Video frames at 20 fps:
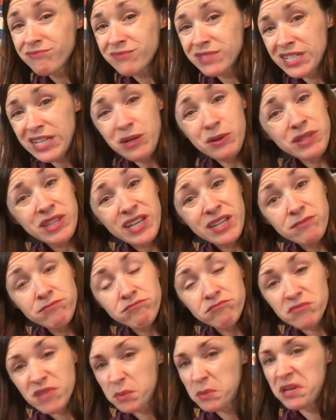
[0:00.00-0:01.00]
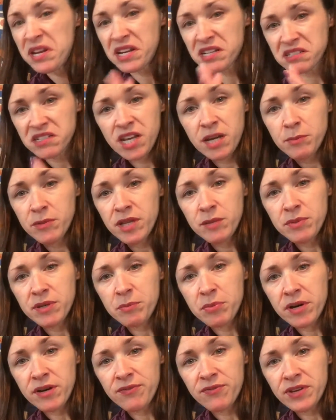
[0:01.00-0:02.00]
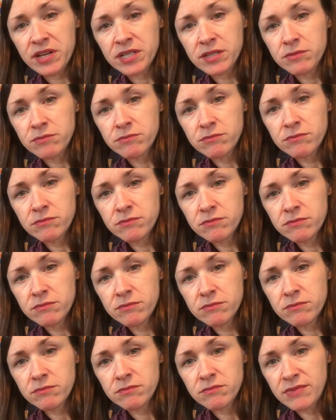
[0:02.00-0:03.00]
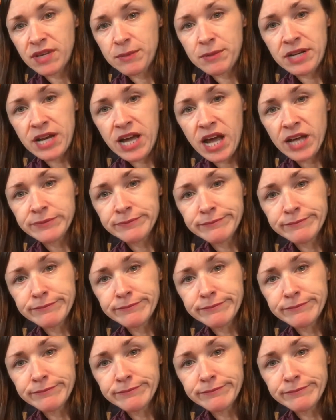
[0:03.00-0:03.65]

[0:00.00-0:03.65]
deal with it. Maybe next time it'll be perfect. Maybe not.